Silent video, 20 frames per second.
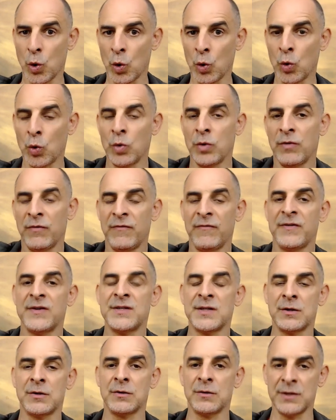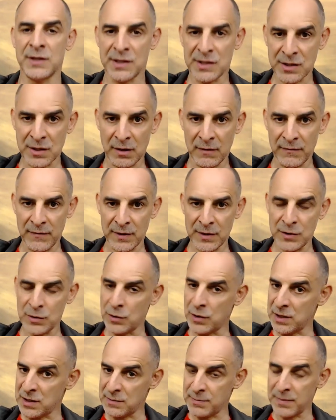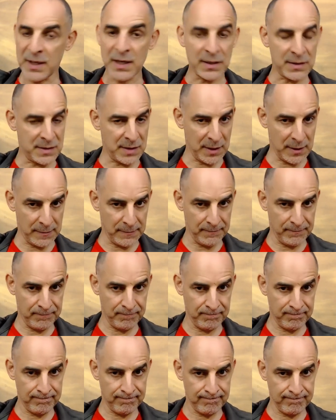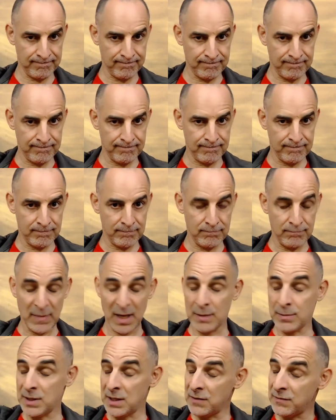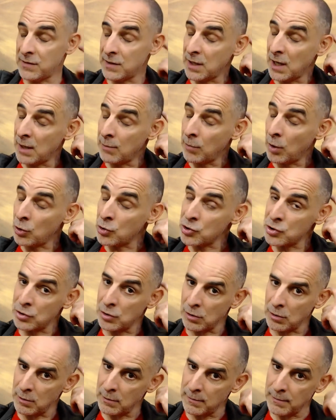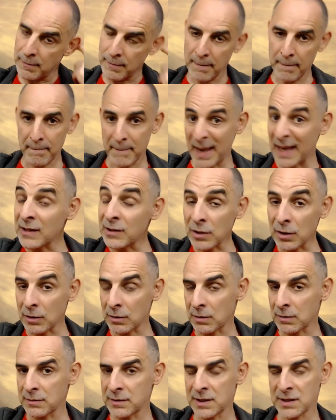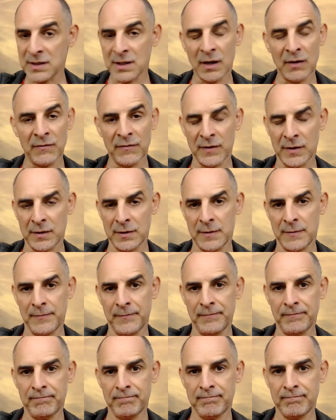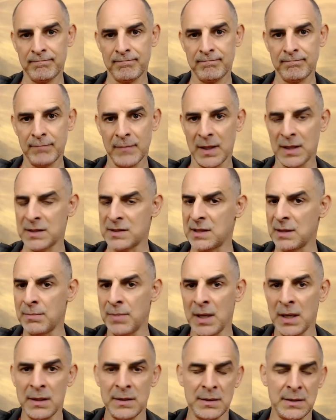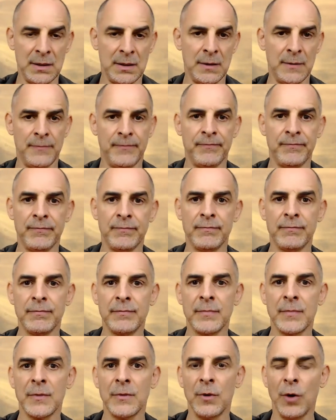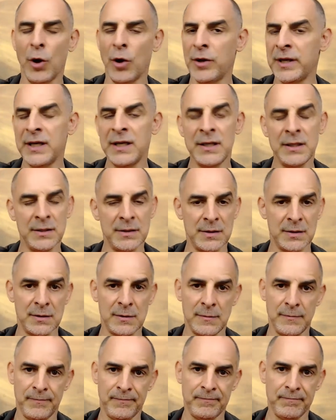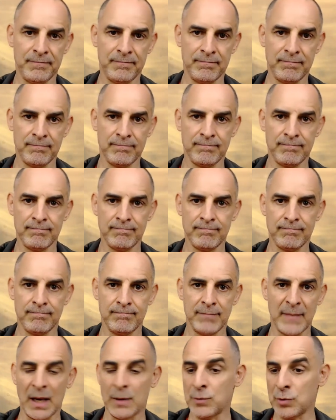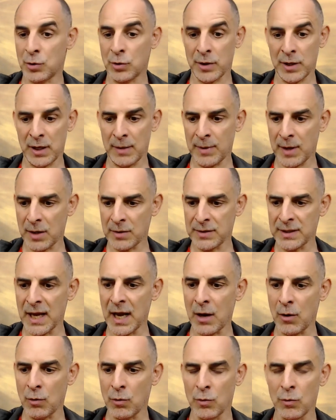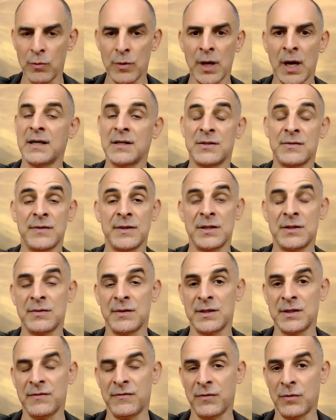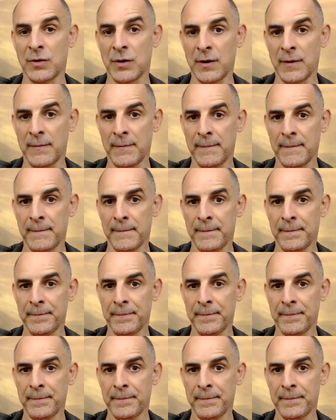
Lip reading: all the physical discomforts you're experiencing. Maybe even emotional, mental discomfort, instability, unease. I'm talking about now. The year is 2024.